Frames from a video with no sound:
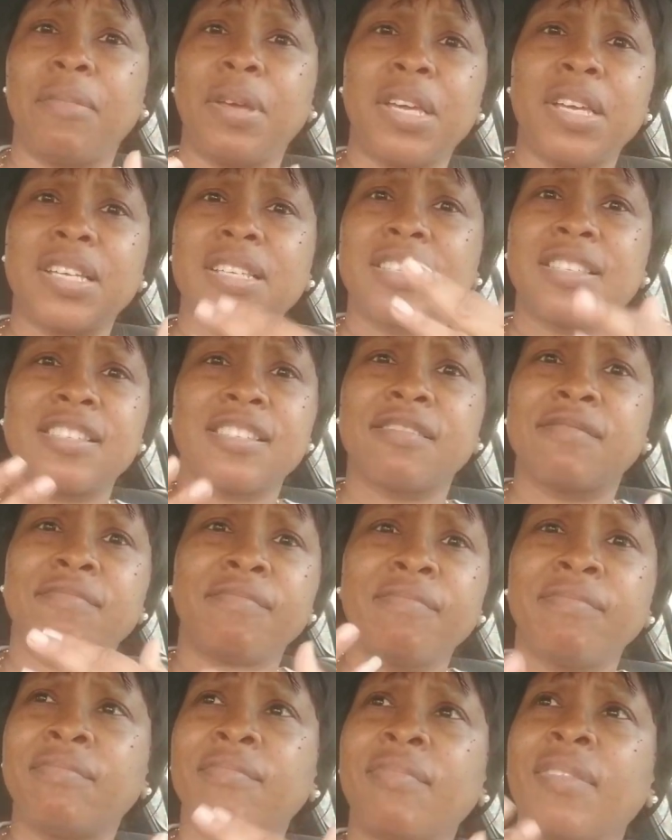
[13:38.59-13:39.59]
Because
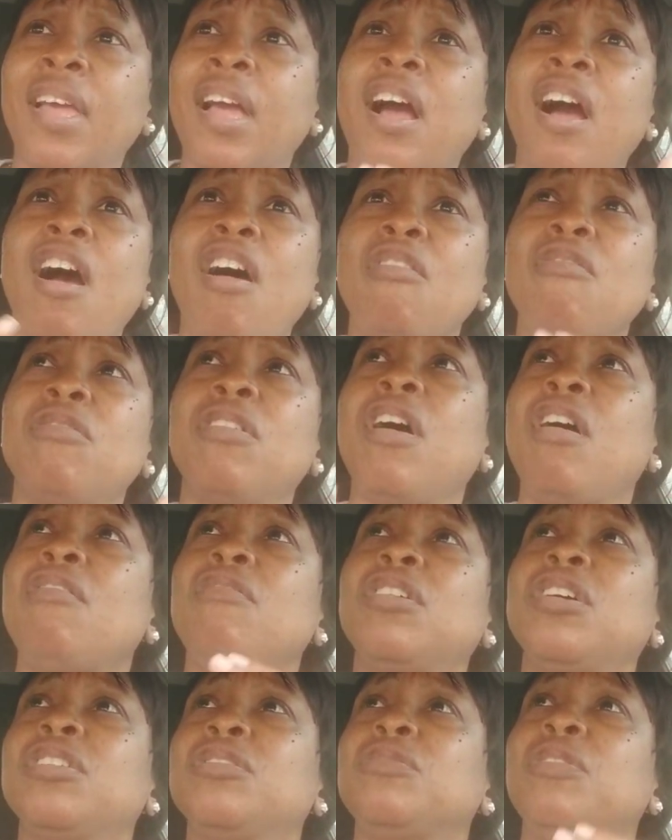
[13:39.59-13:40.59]
how
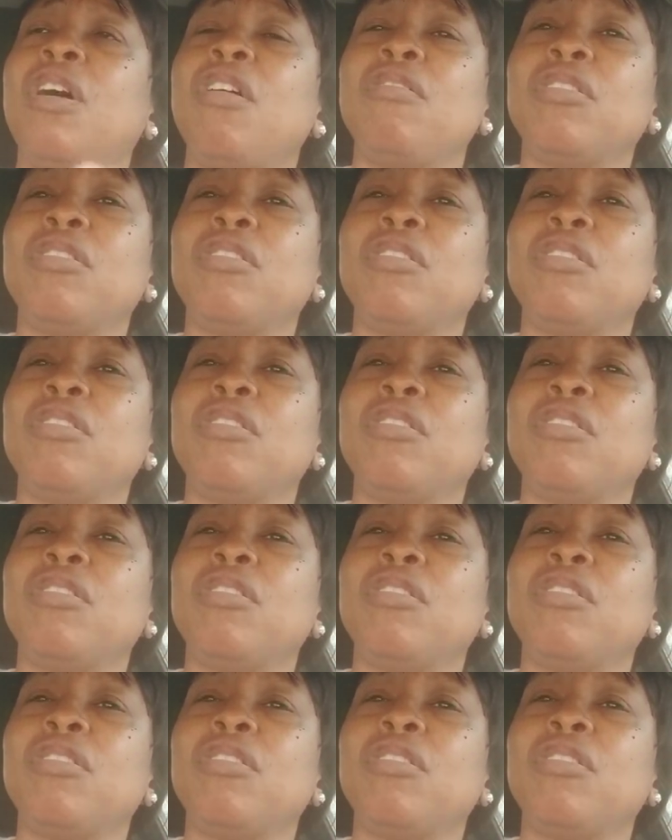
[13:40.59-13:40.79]
could